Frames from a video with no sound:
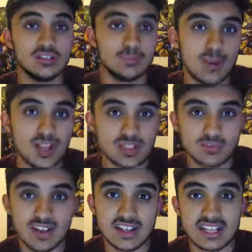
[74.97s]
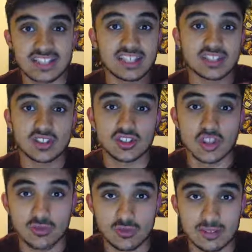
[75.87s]
Birds of Prey is acting as a
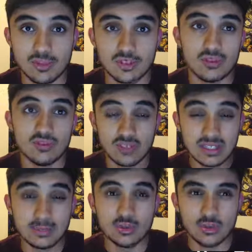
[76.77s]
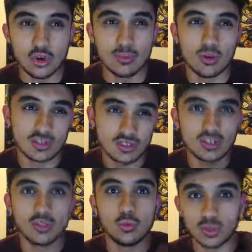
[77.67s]
soft reboot almost.
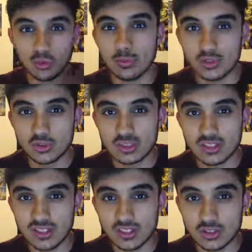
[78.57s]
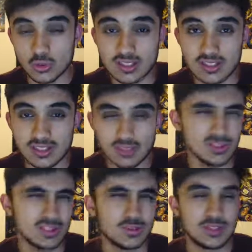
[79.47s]
Wonder Woman 2020,
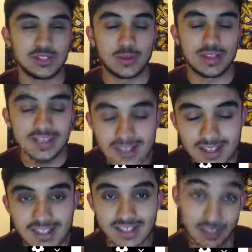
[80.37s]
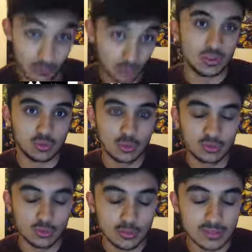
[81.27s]
was it 2020? Yeah, Wonder
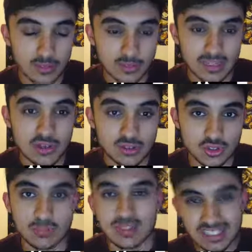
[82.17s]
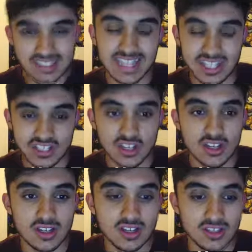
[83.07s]
Woman will be coming out soon, but that's next
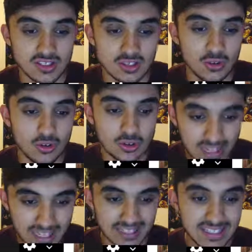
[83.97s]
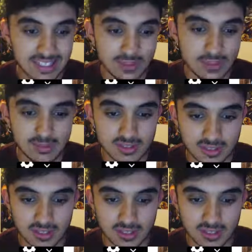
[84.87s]
year. So yeah, these films